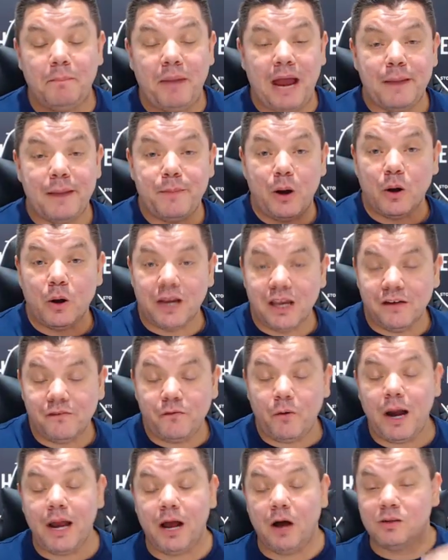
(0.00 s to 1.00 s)
PayPal
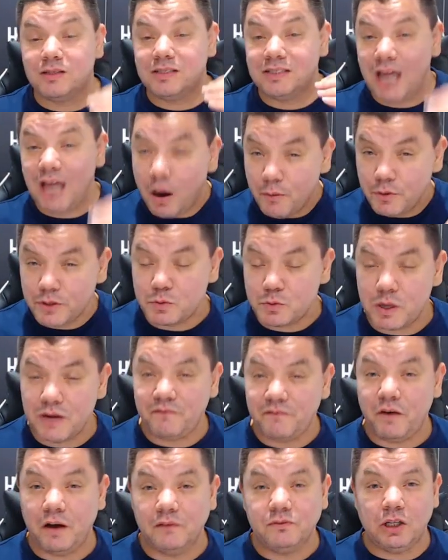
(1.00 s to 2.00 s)
giveaway. I'll start with
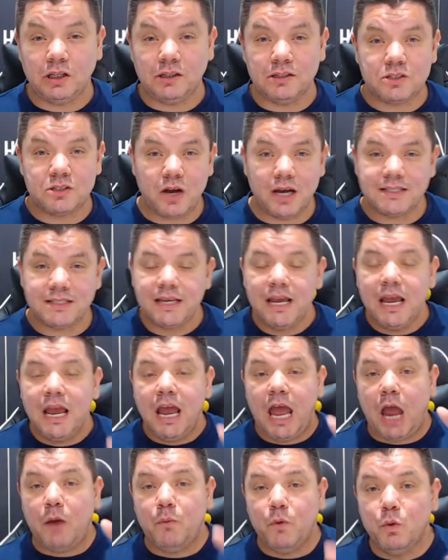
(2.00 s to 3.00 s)
$25, guys,
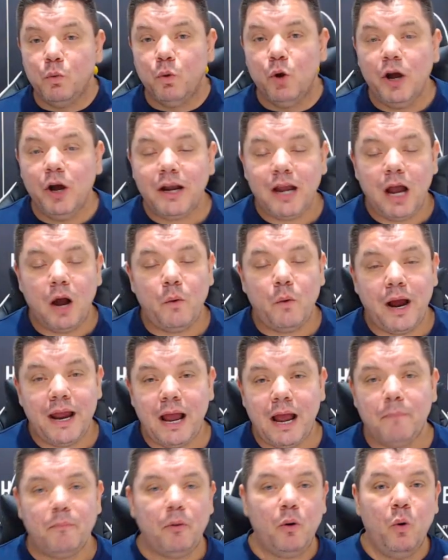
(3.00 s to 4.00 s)
and we'll work our way
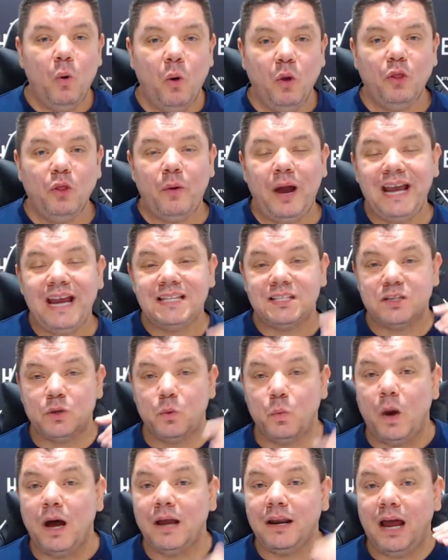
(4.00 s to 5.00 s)
up all the way to
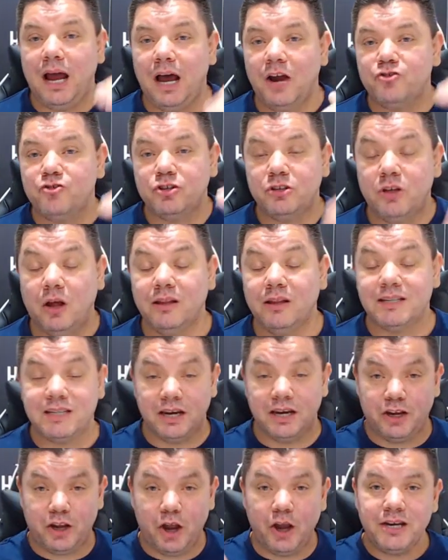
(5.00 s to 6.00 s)
$100. So
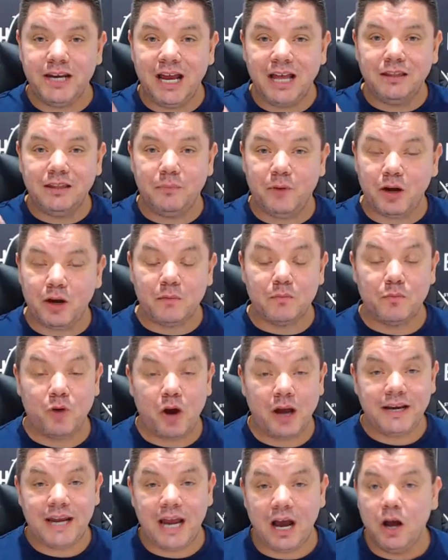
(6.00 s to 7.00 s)
go down the bottom
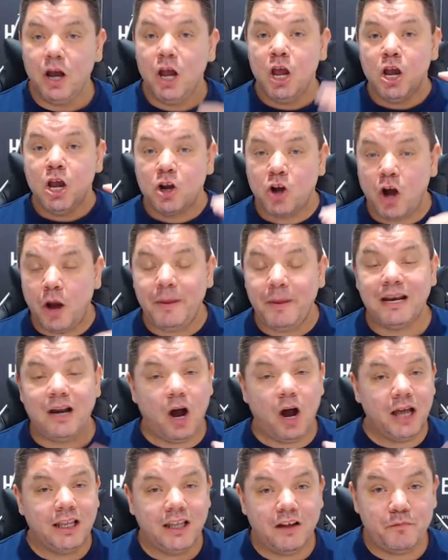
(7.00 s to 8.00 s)
right now, comment,
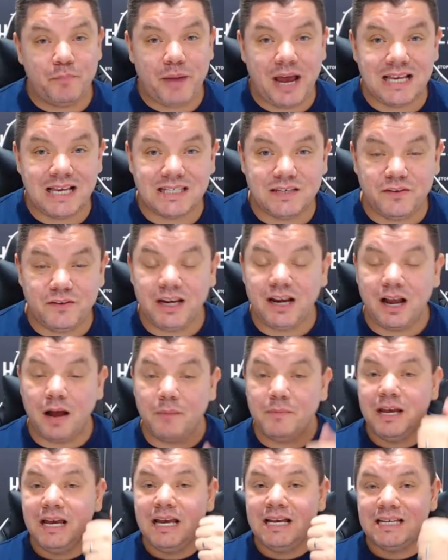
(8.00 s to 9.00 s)
I love passive income,